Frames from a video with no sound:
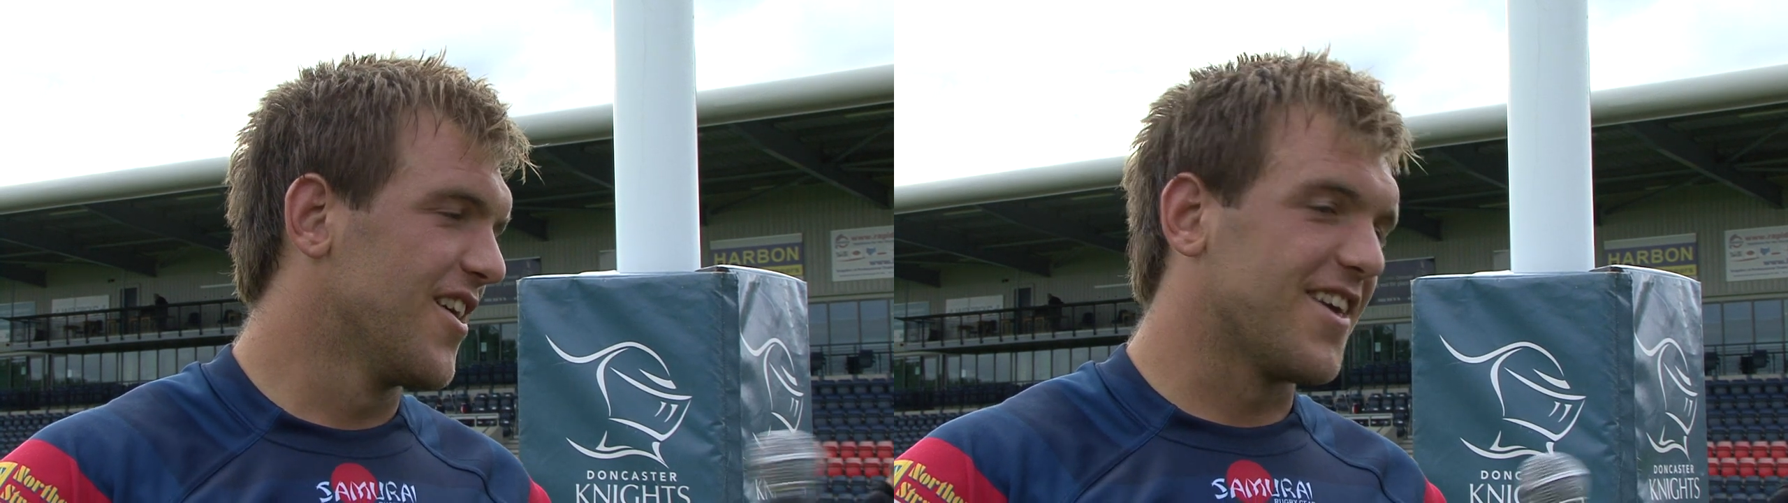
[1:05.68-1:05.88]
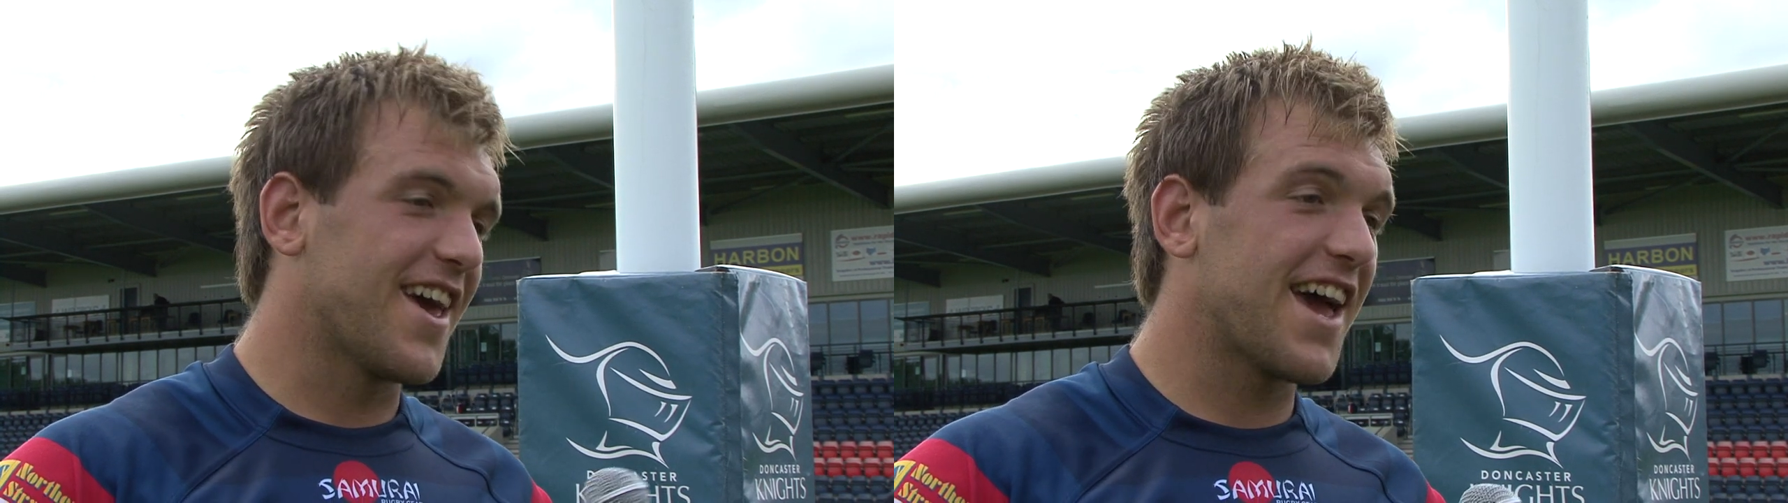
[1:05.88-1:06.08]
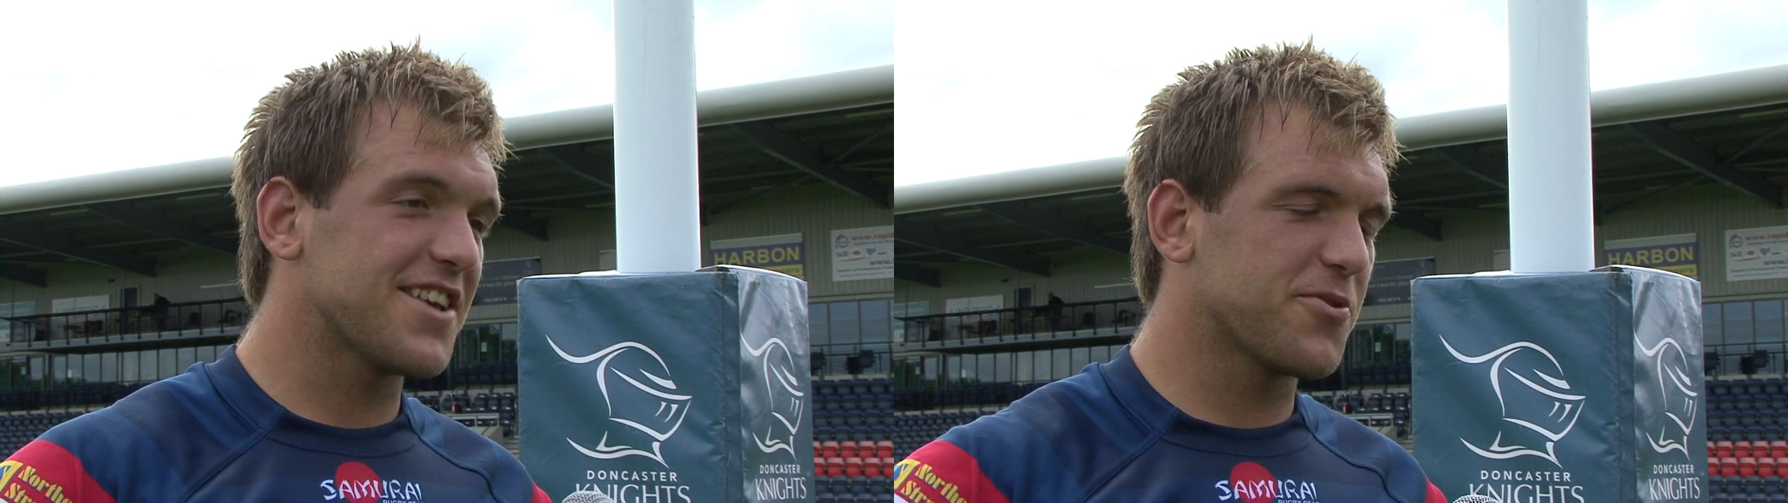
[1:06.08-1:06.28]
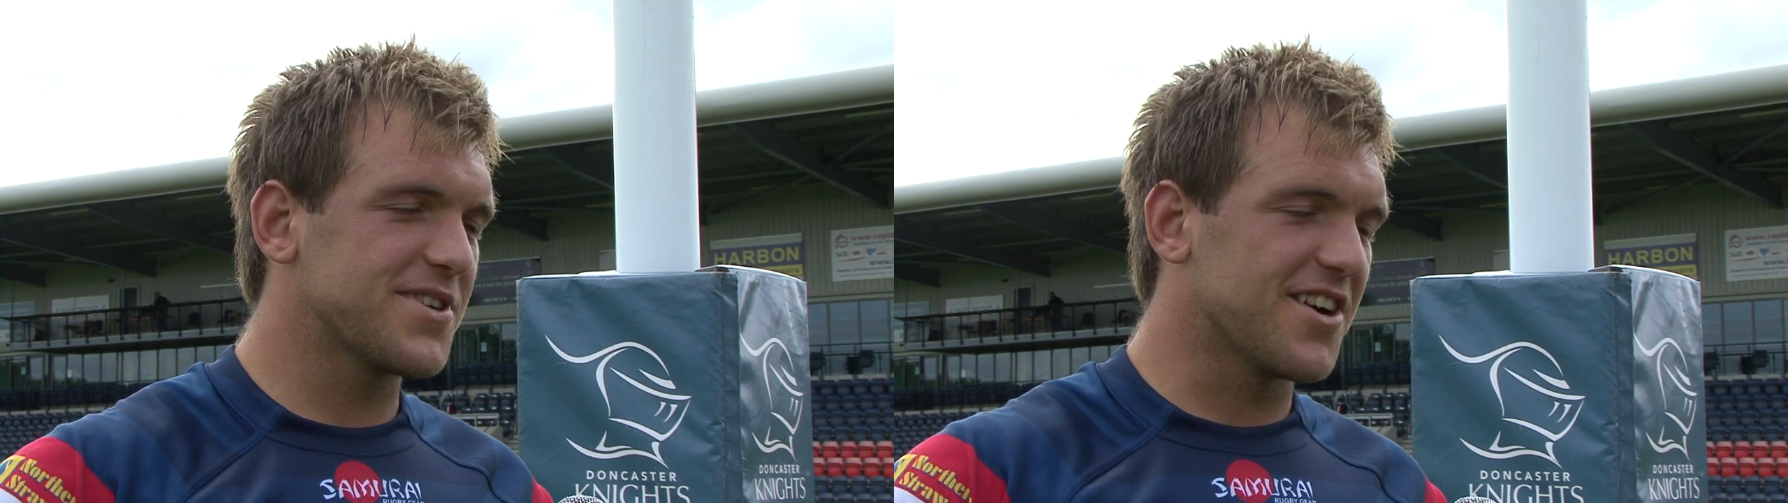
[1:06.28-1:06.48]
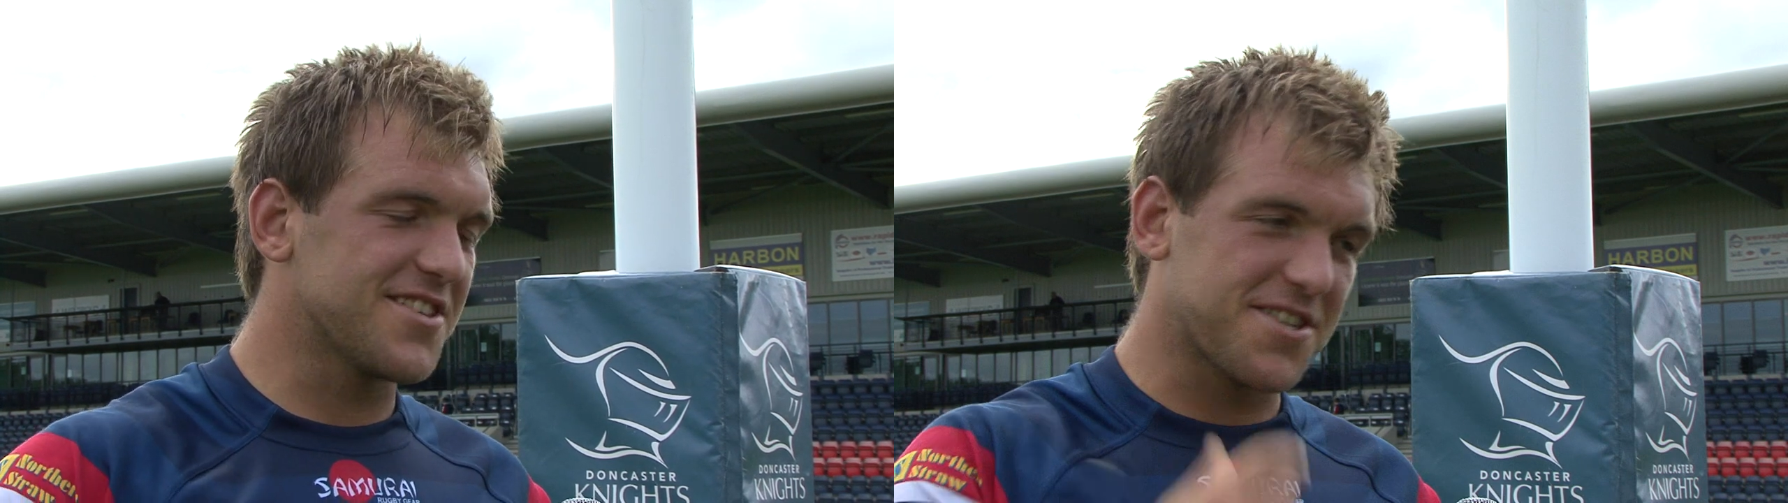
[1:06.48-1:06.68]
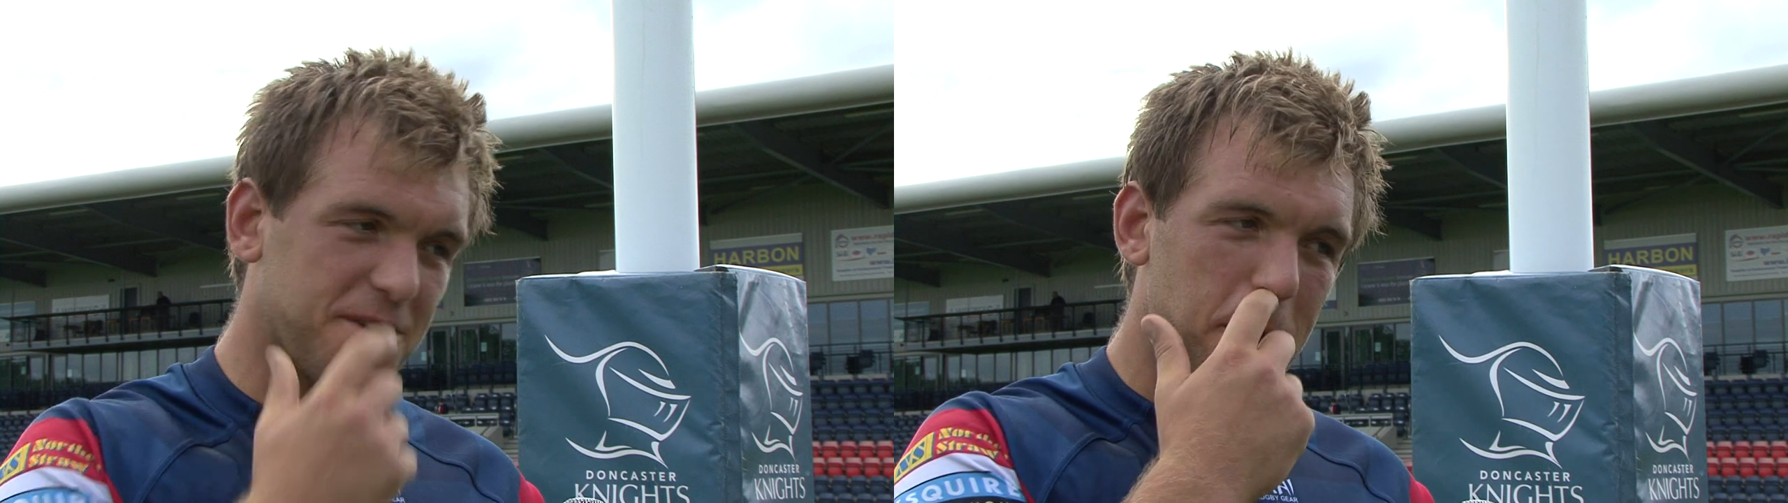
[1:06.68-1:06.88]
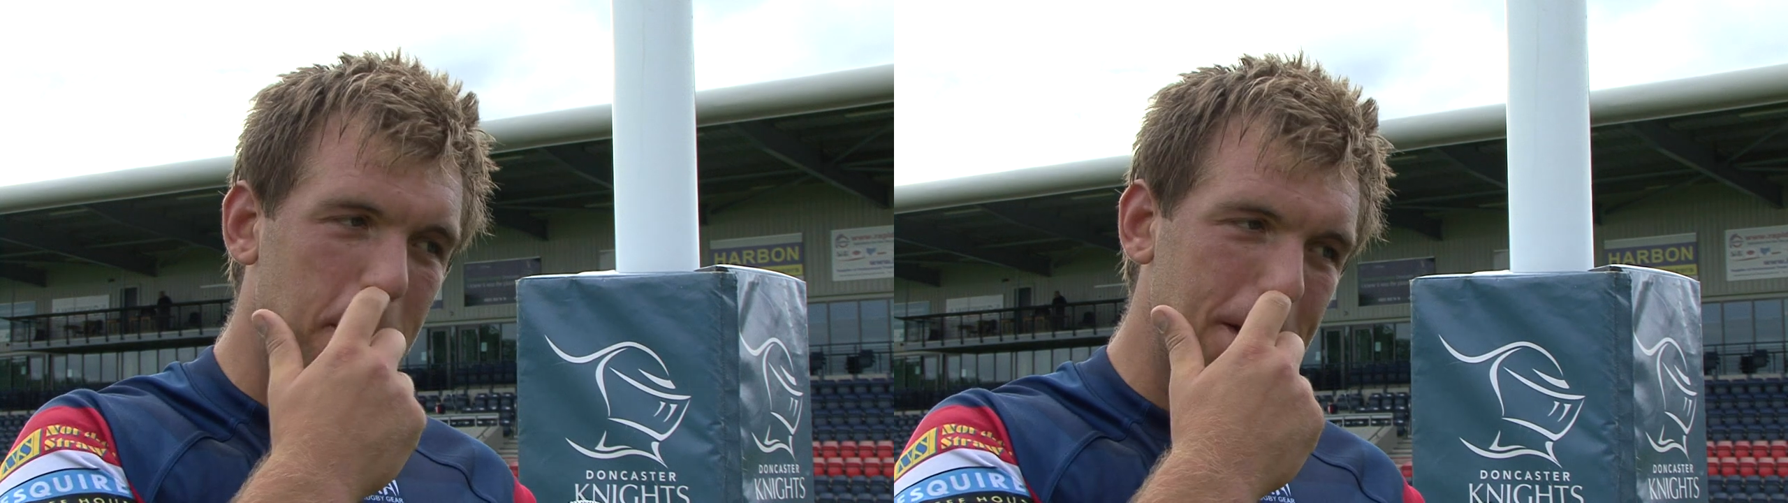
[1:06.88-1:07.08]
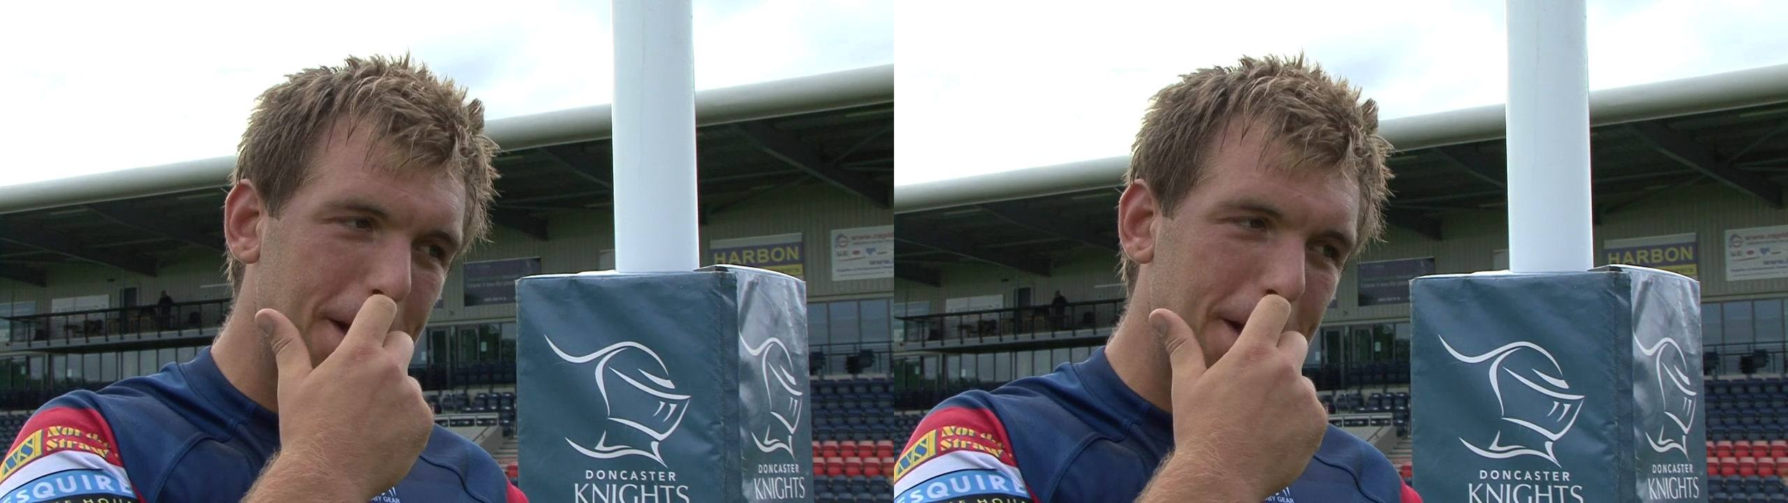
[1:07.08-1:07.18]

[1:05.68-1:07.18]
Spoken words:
Yeah, it's always nice to score.